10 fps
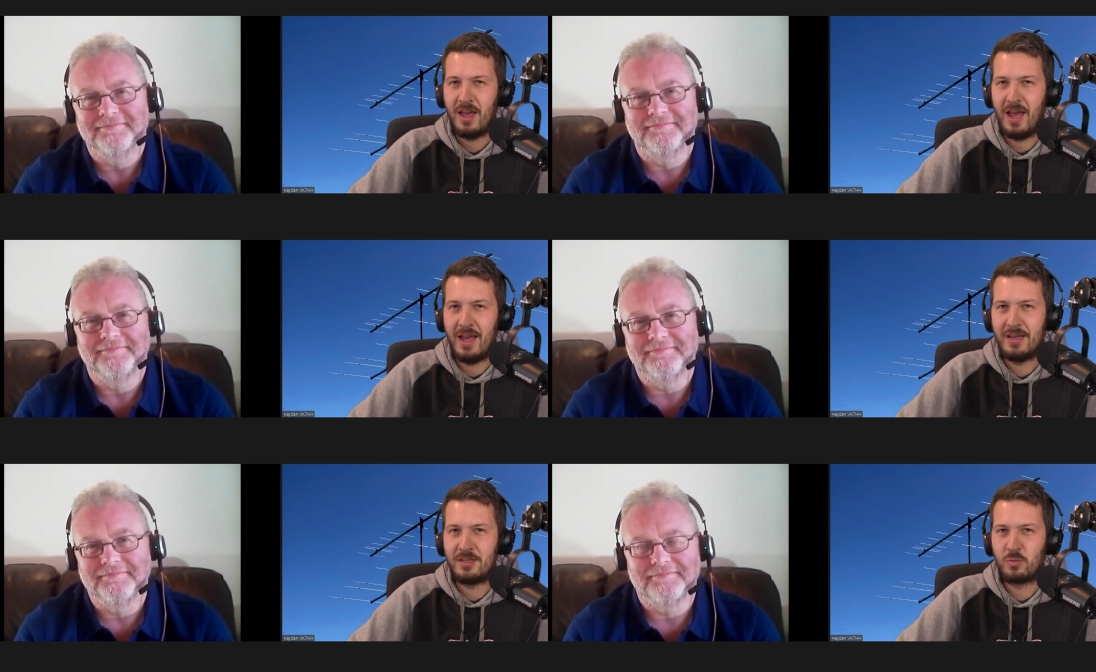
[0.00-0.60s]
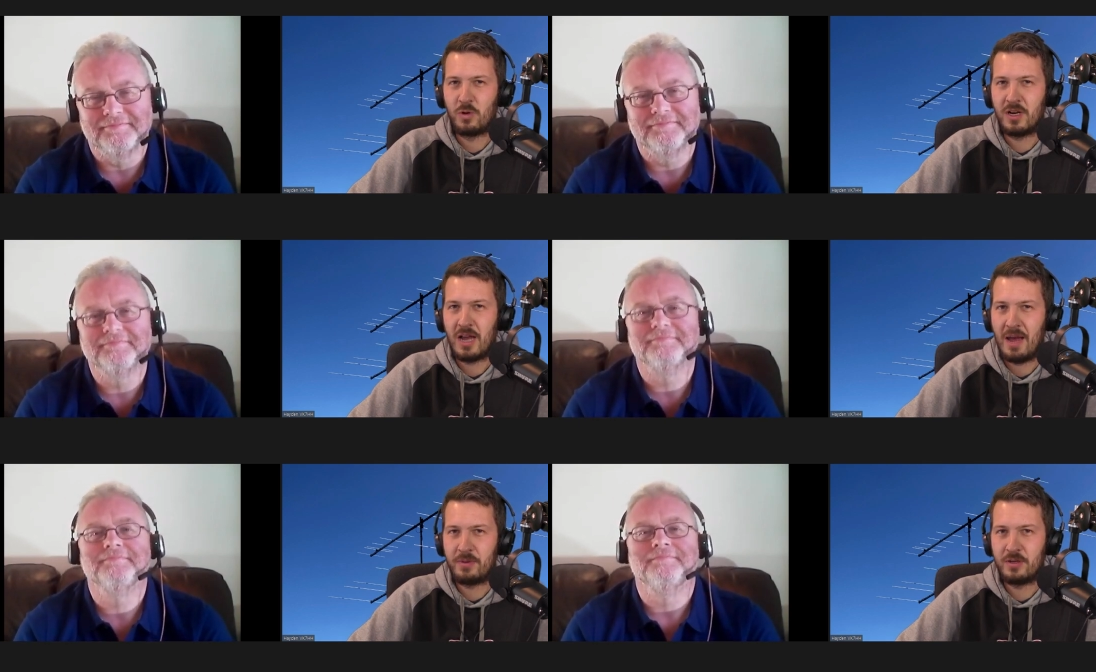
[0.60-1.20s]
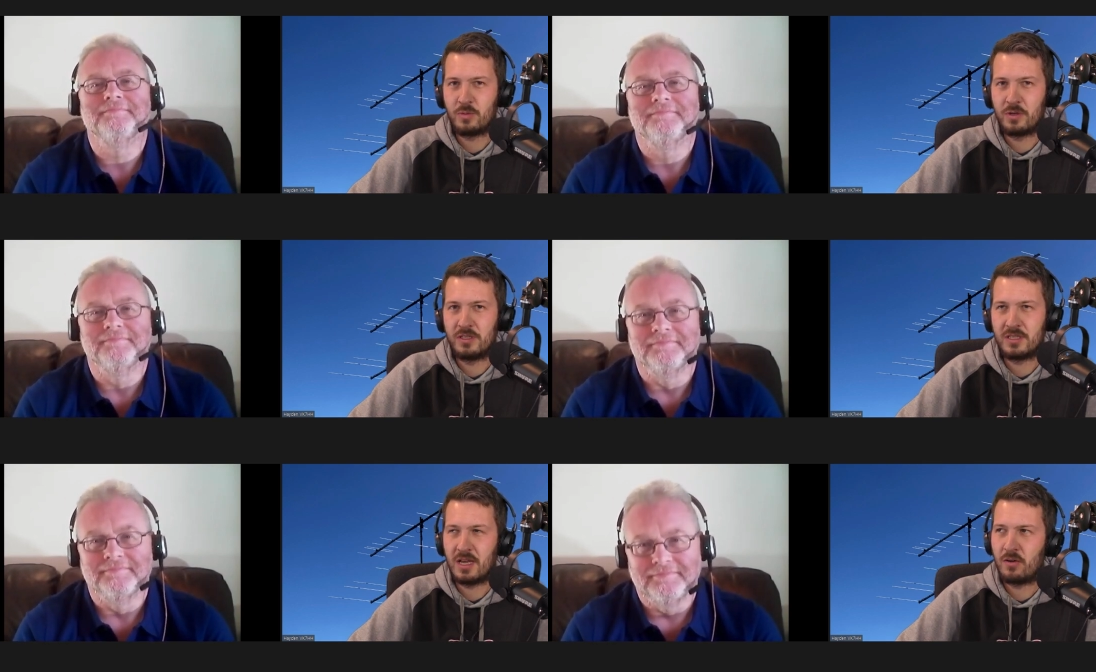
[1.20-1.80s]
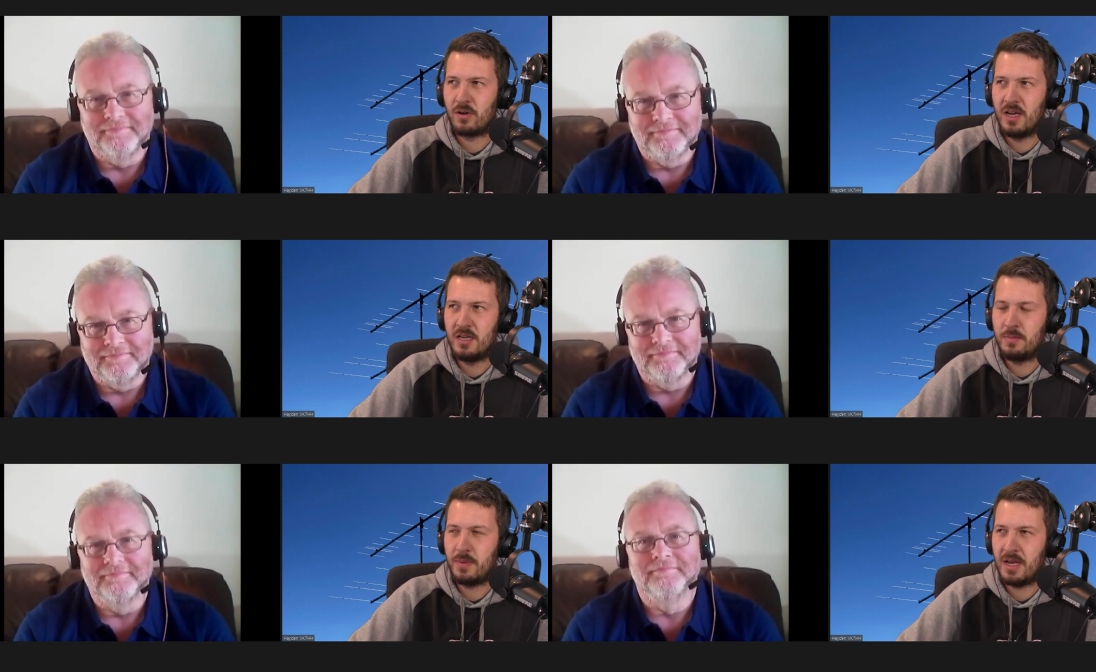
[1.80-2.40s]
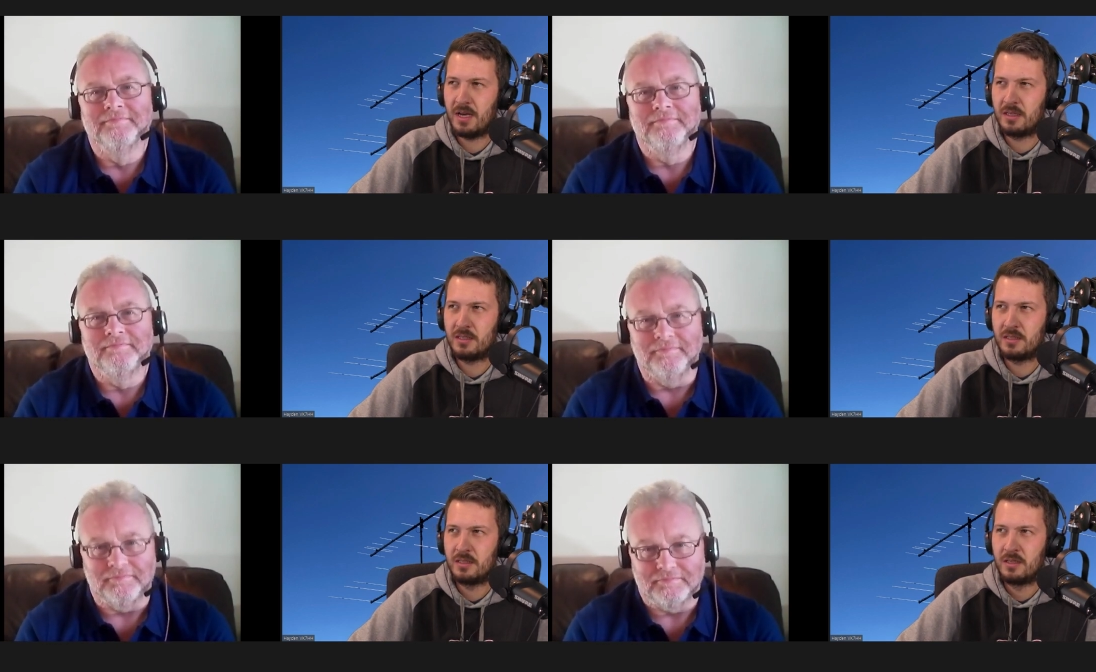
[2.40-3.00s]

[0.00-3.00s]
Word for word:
Speaker 1: And what happened was, around about